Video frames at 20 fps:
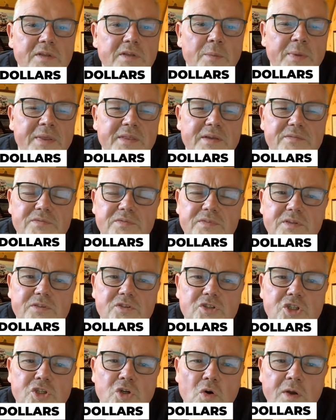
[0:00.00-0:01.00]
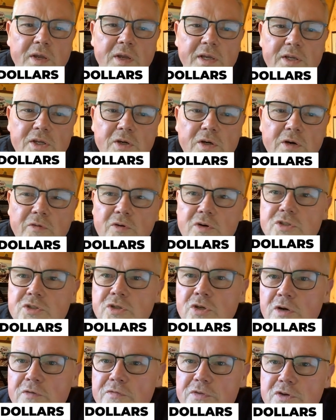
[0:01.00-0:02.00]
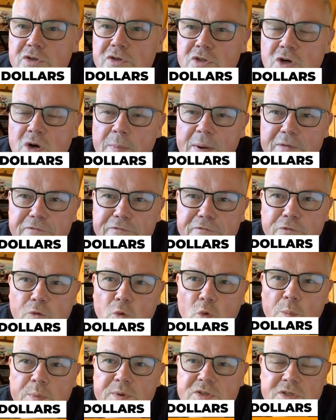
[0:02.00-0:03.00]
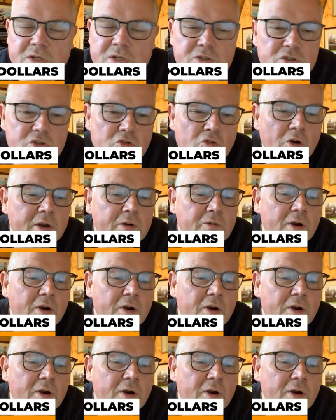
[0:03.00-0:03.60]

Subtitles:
I mean, they're shocking year on turf this year, about 4% strike